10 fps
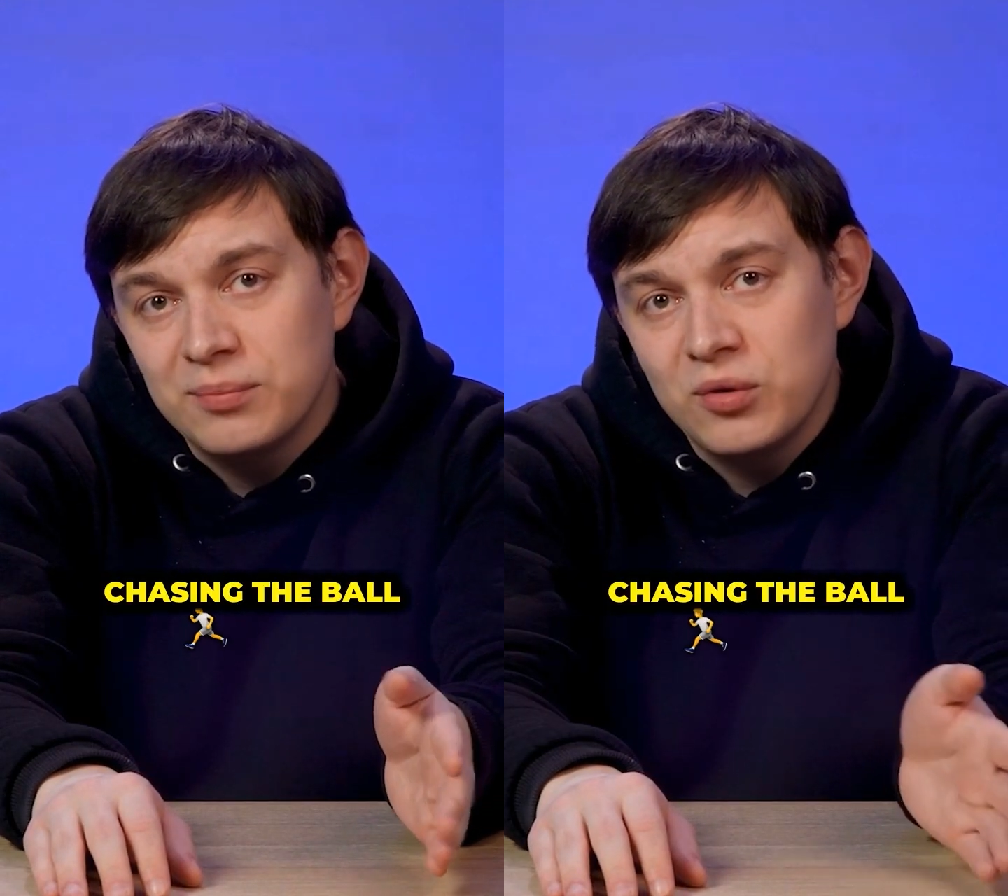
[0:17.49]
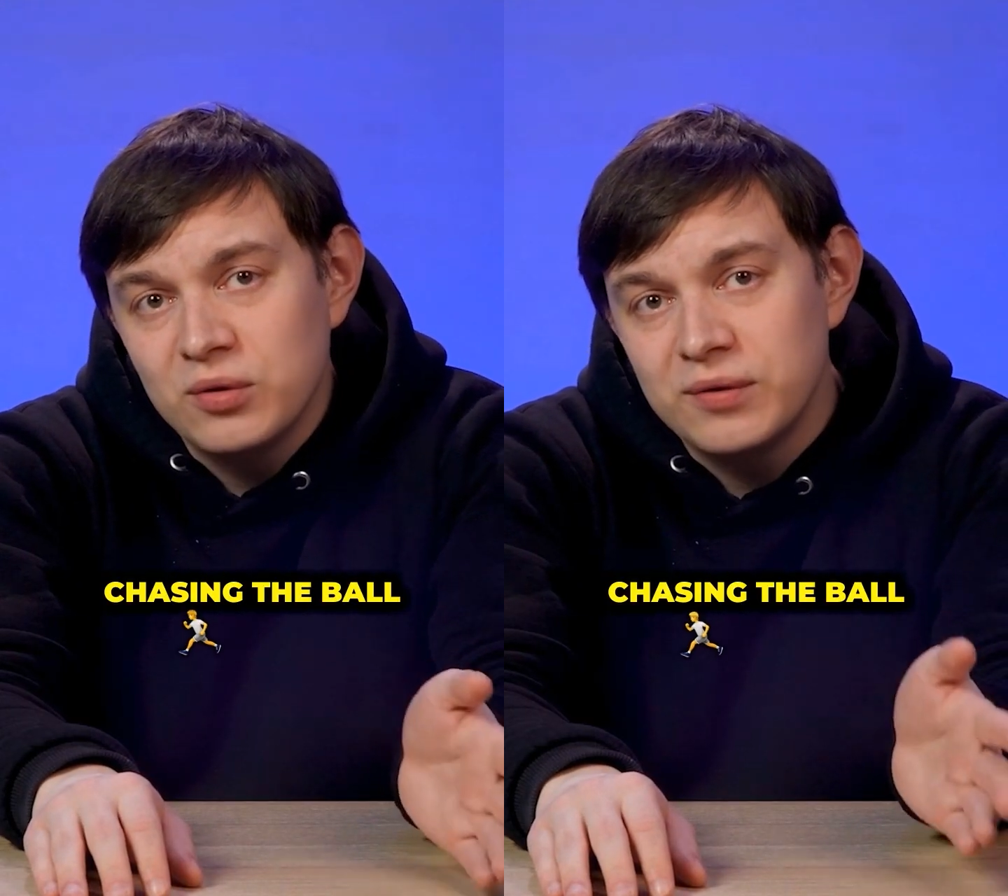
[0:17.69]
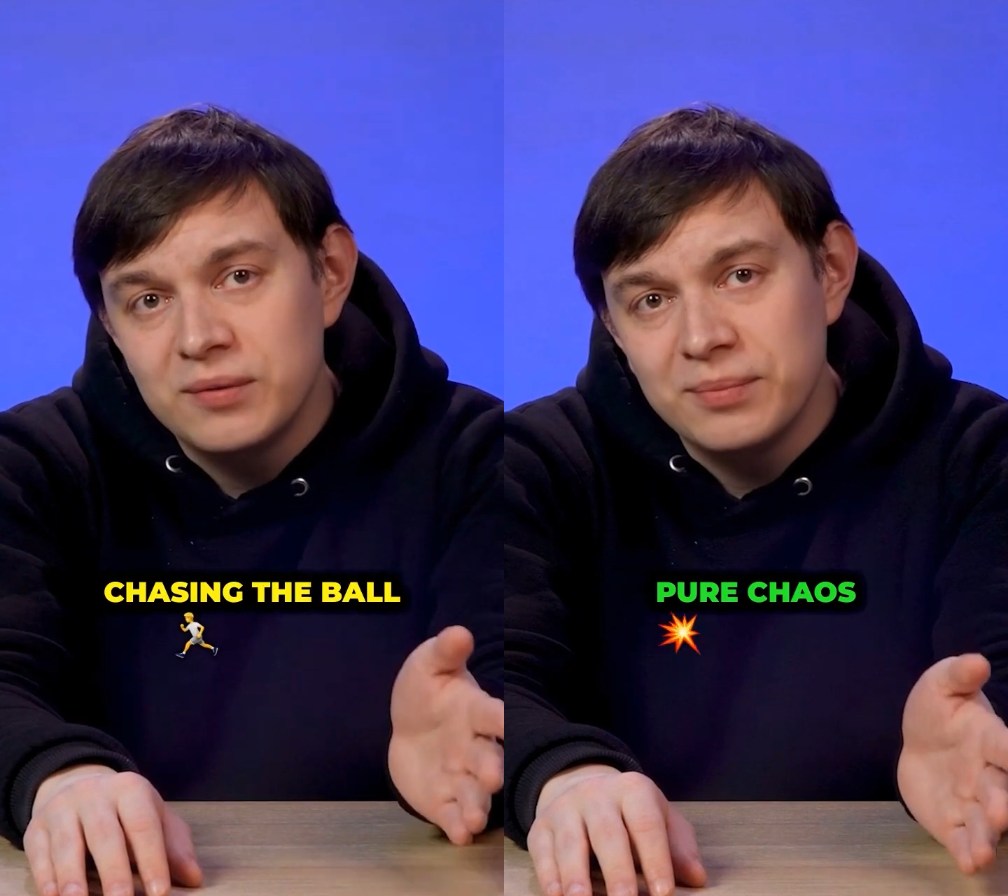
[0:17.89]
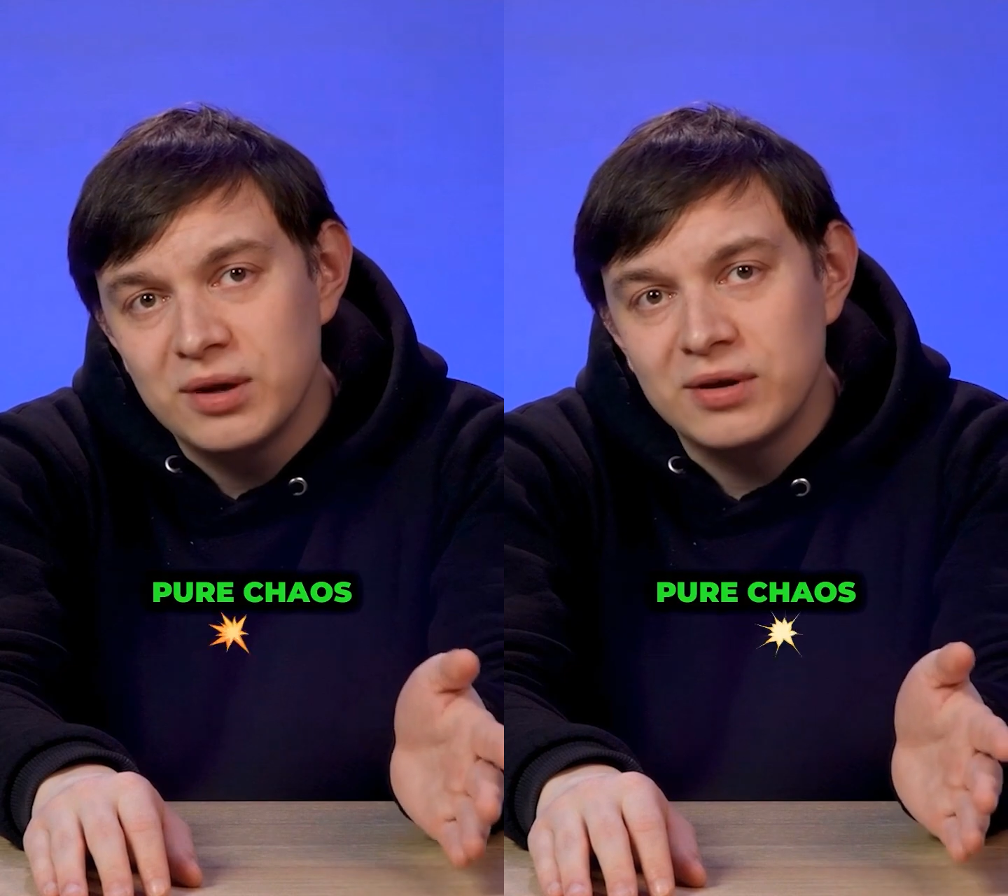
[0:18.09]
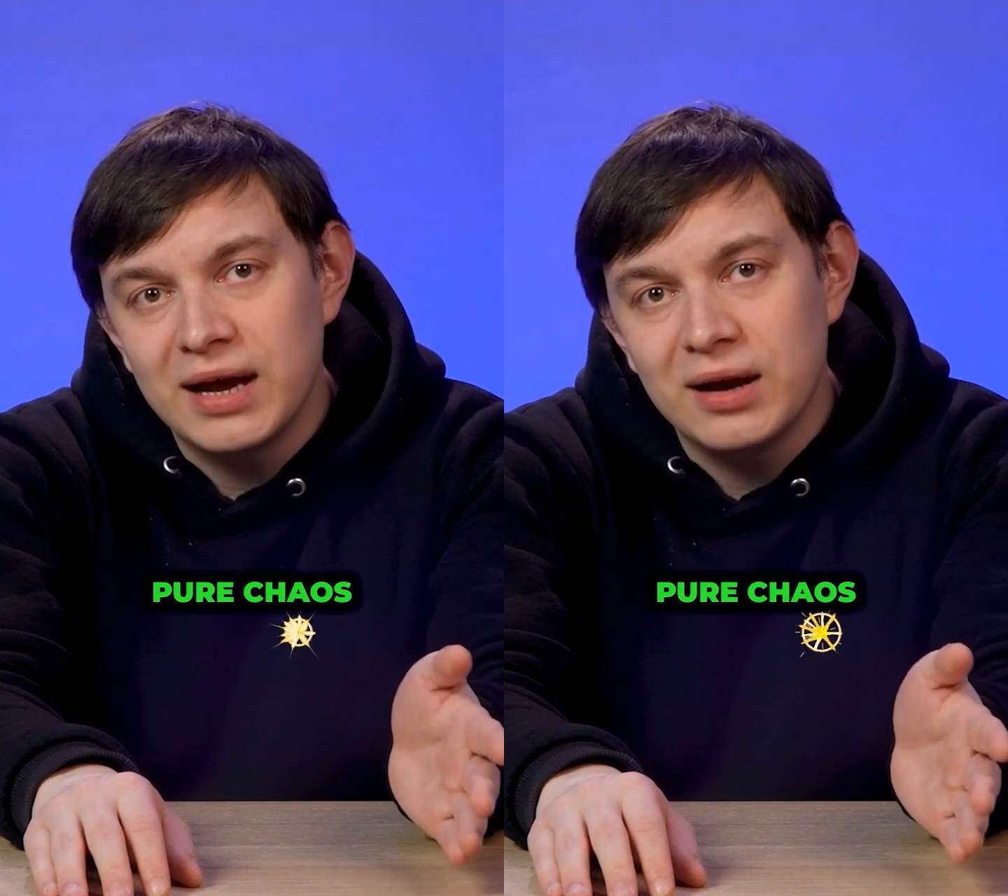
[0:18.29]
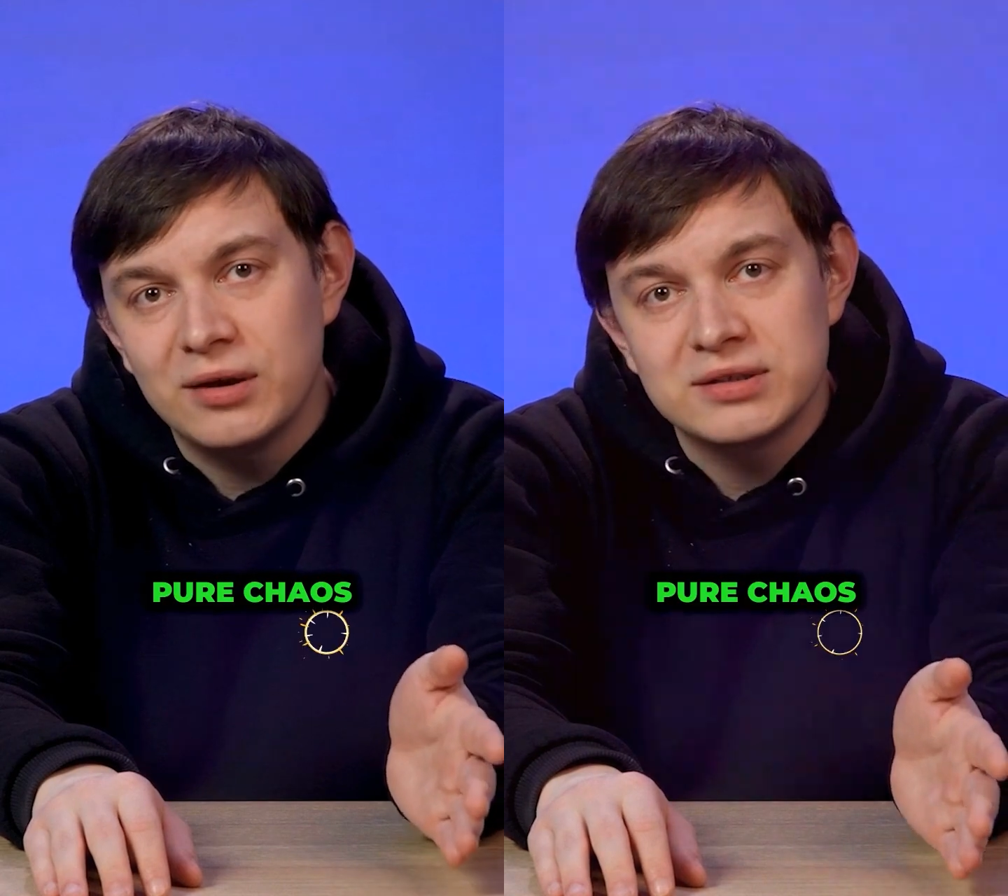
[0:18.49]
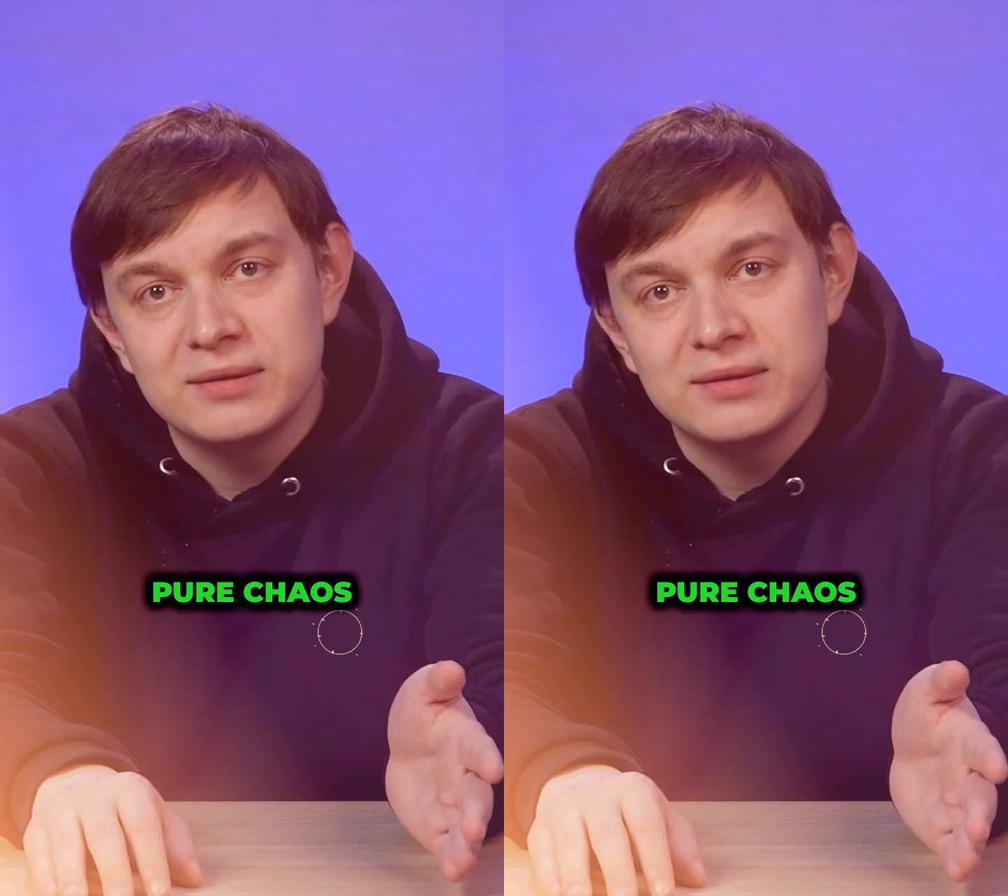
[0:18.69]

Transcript: ball, pure chaos.